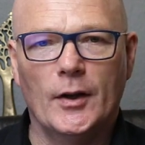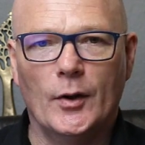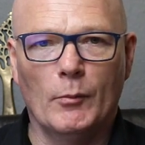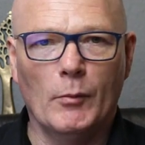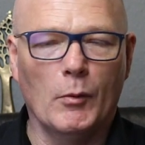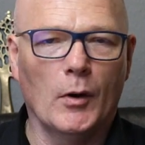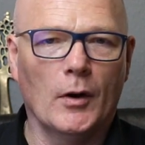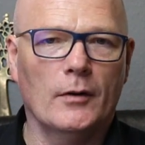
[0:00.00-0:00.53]

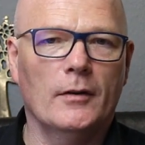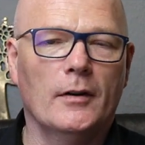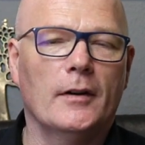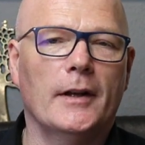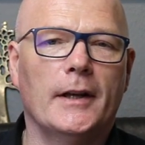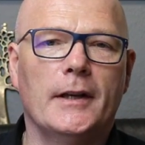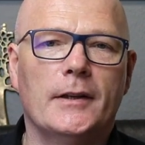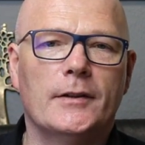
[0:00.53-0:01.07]
Number one
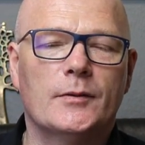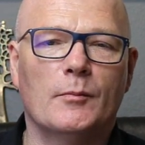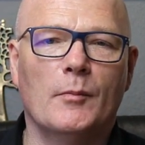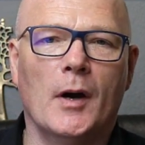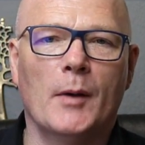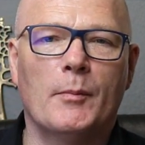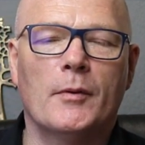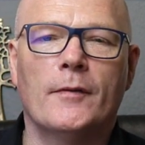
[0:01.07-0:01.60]
is
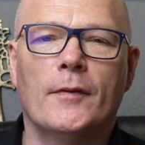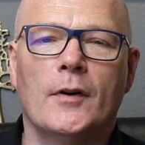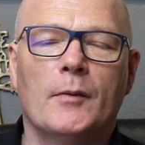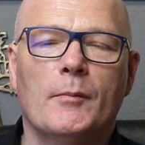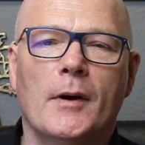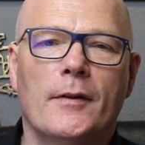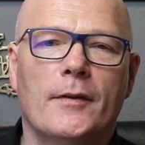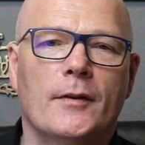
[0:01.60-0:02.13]
my preferred
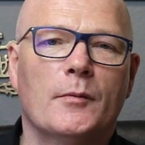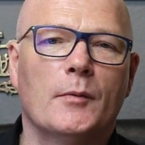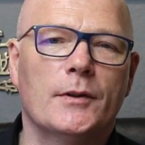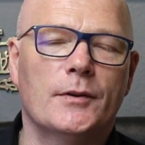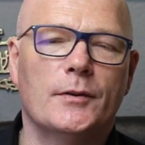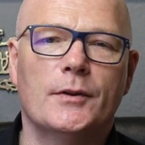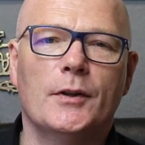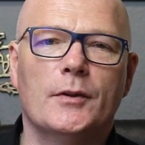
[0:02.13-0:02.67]
method,
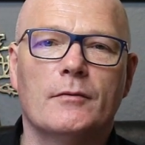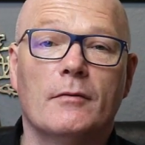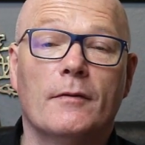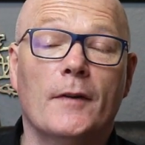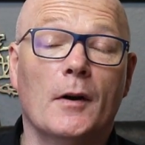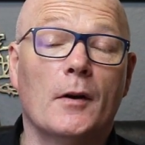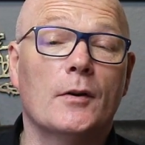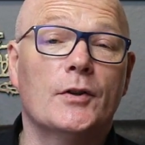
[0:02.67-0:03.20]
which is using
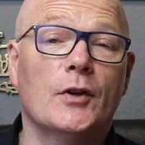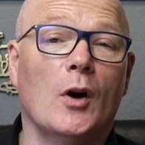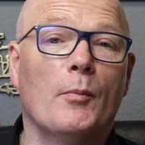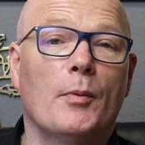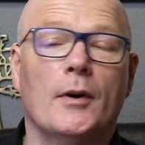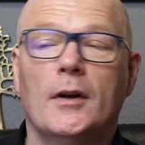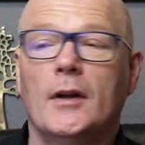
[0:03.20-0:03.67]
Photoshop.